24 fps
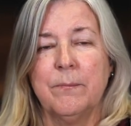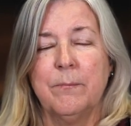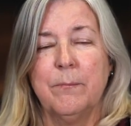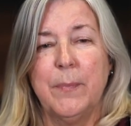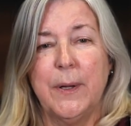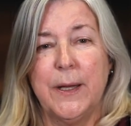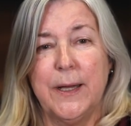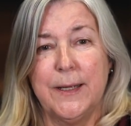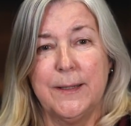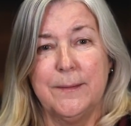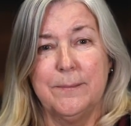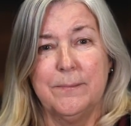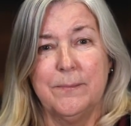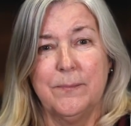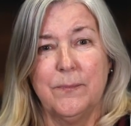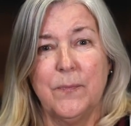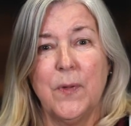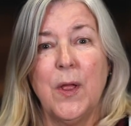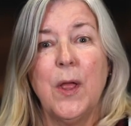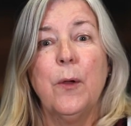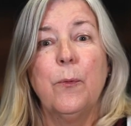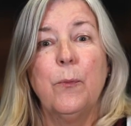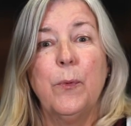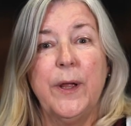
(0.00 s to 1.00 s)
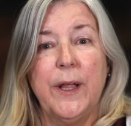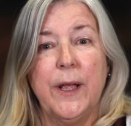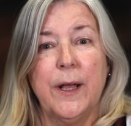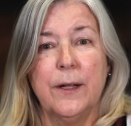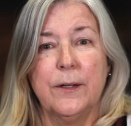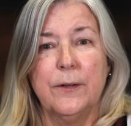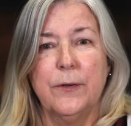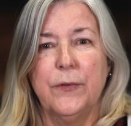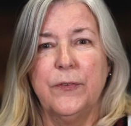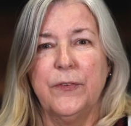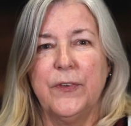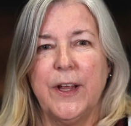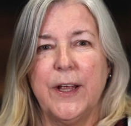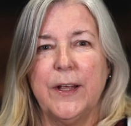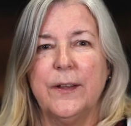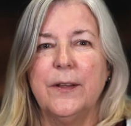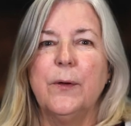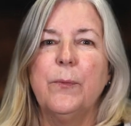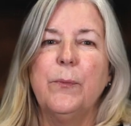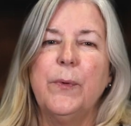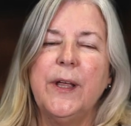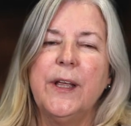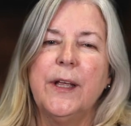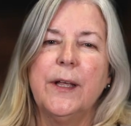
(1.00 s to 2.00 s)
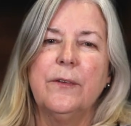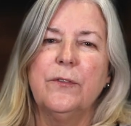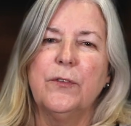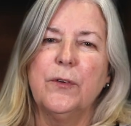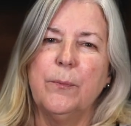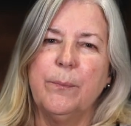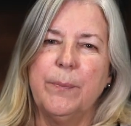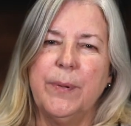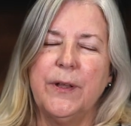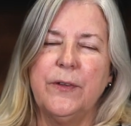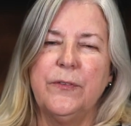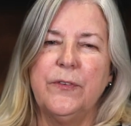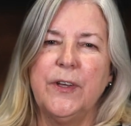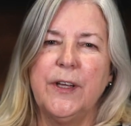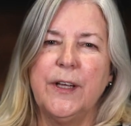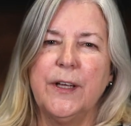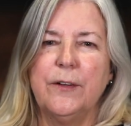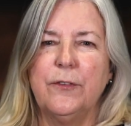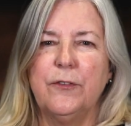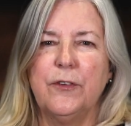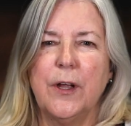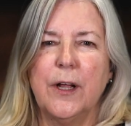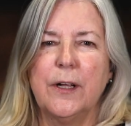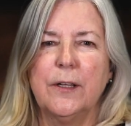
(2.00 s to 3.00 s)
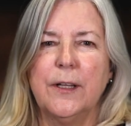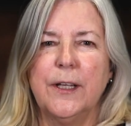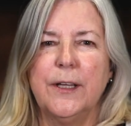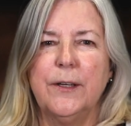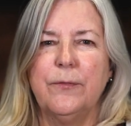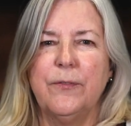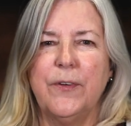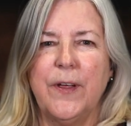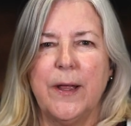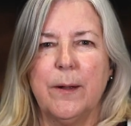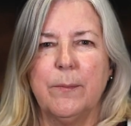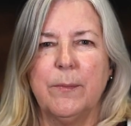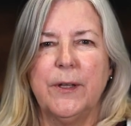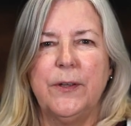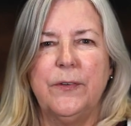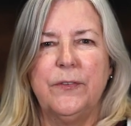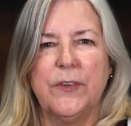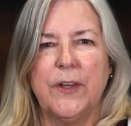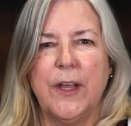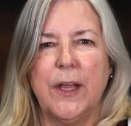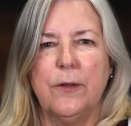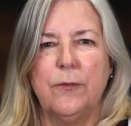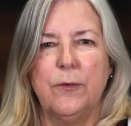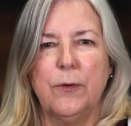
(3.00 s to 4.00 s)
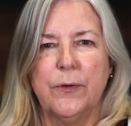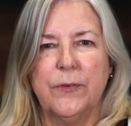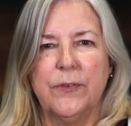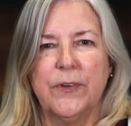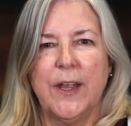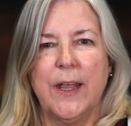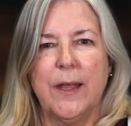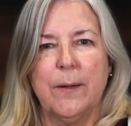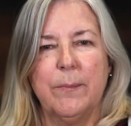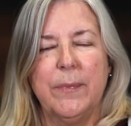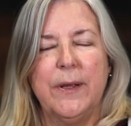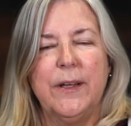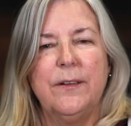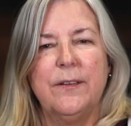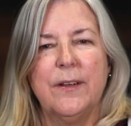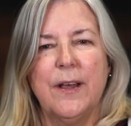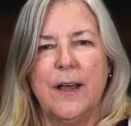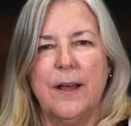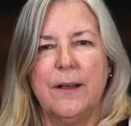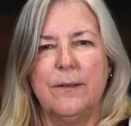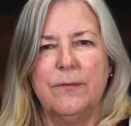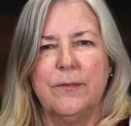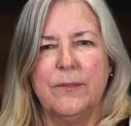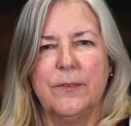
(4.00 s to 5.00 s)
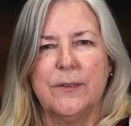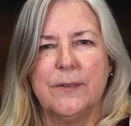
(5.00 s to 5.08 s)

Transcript: But we understand that weekends are busy and juggling family schedules can be tough.